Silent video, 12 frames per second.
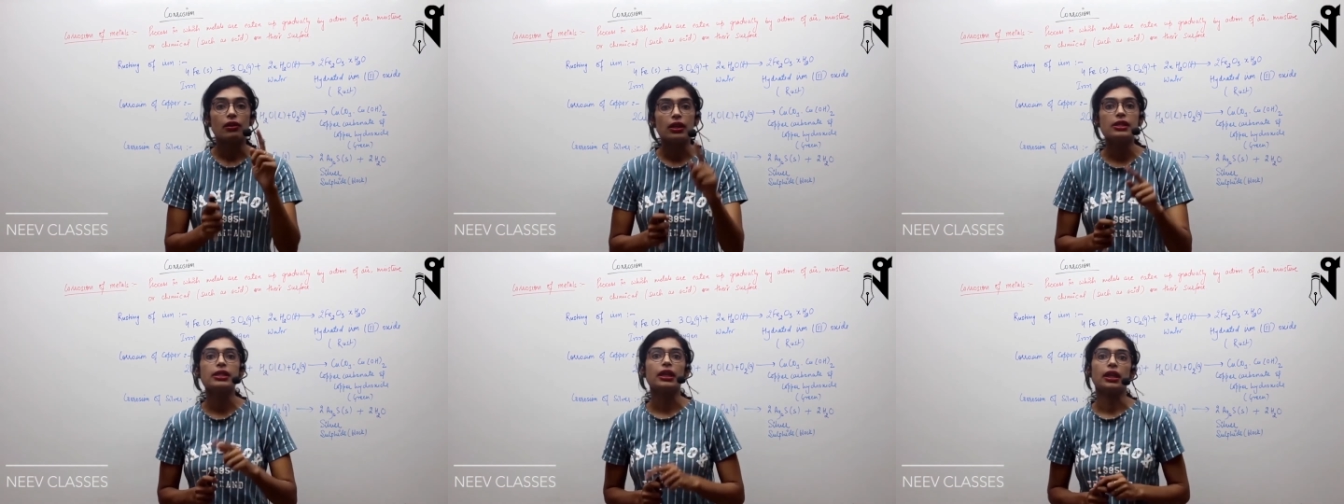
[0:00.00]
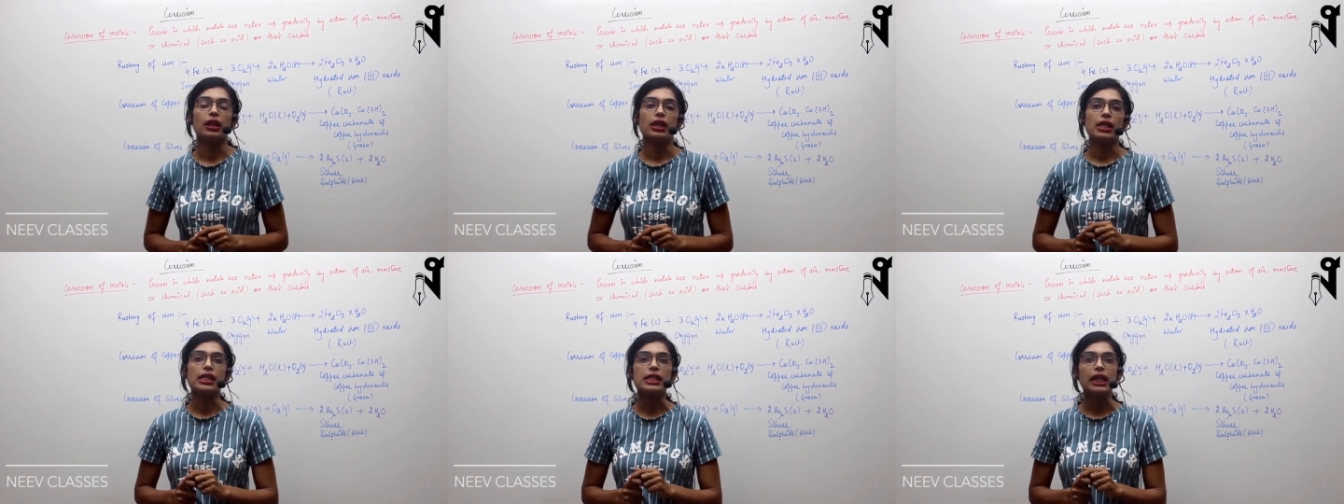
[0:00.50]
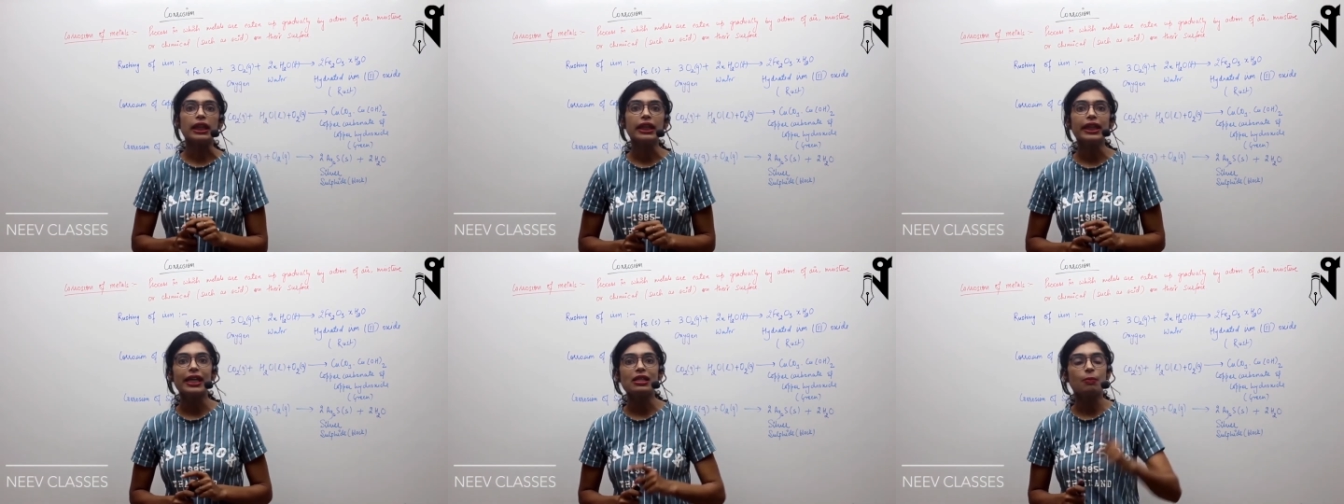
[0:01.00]
Rusting is
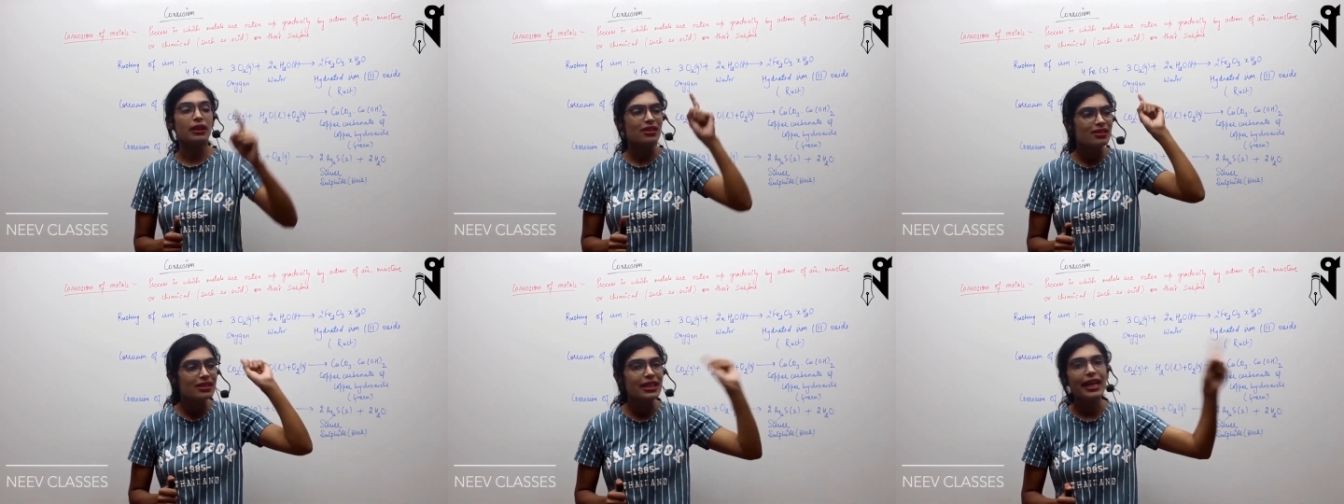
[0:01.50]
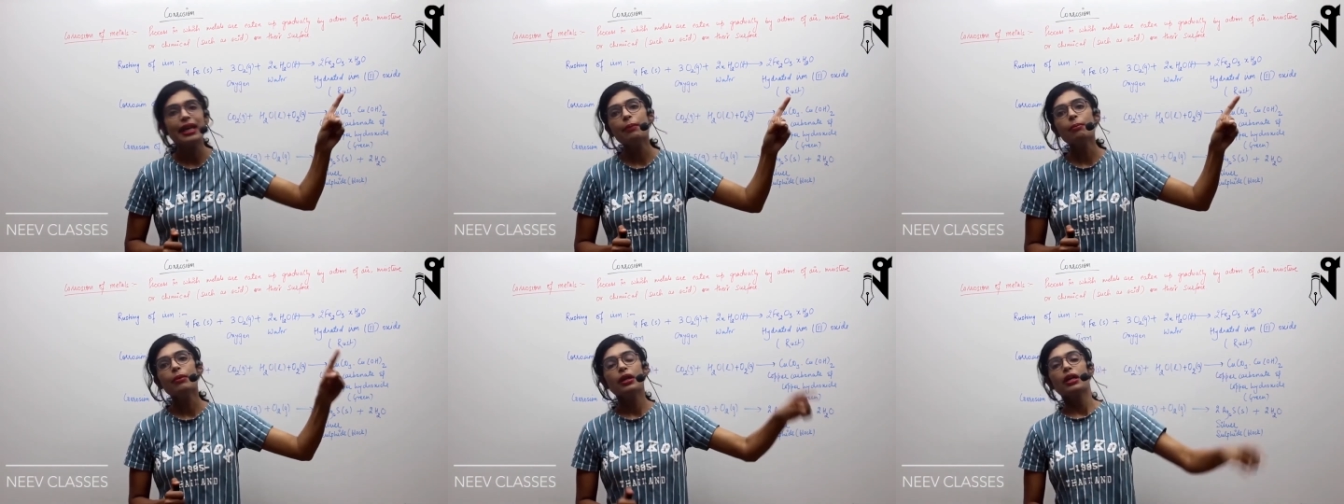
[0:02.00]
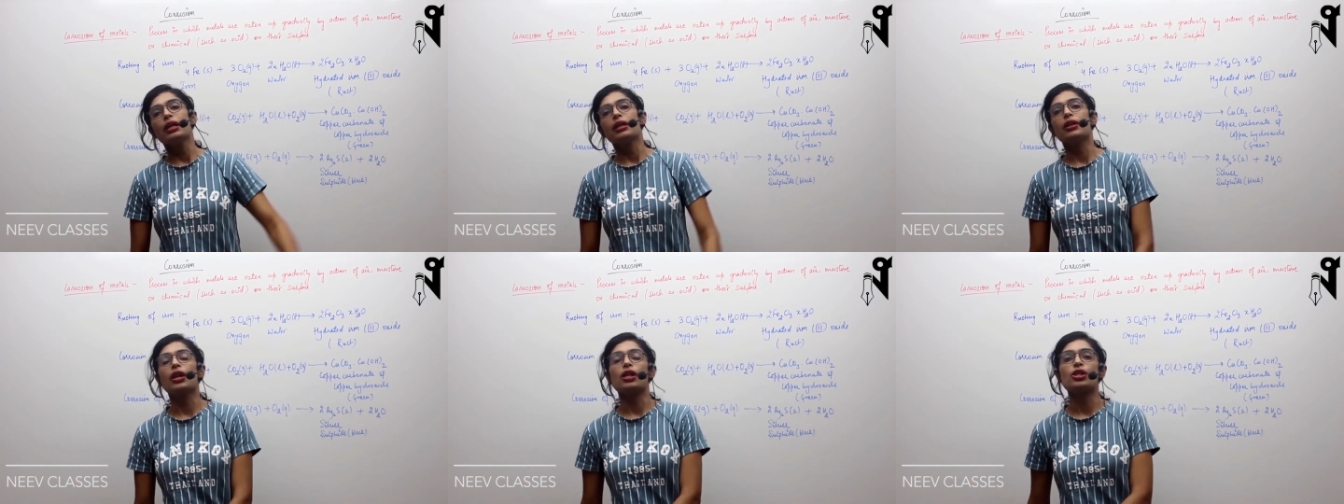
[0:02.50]
nothing else but the same
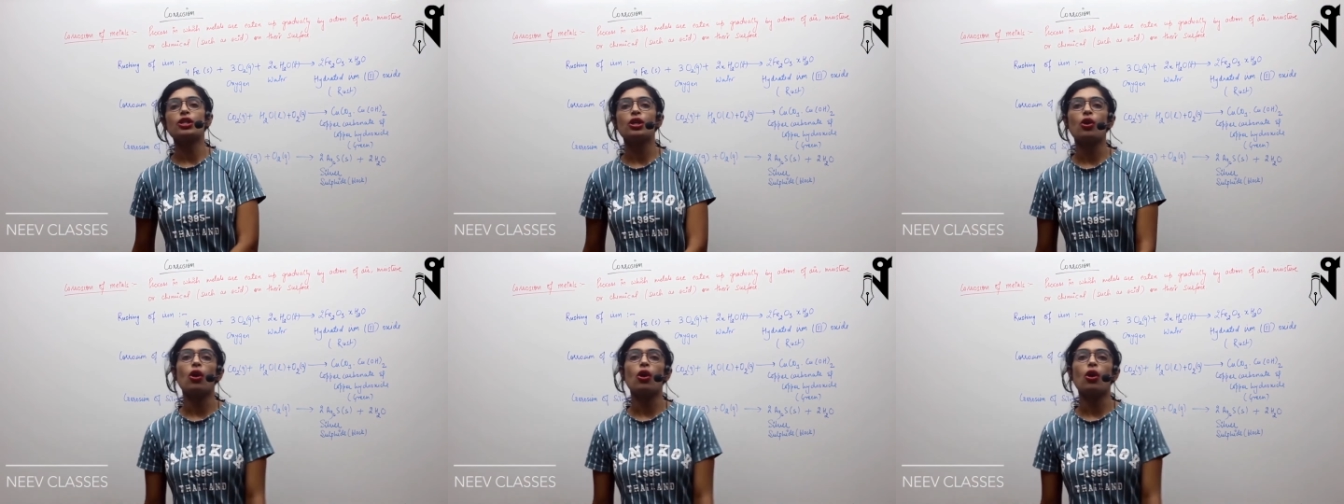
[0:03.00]
reduction and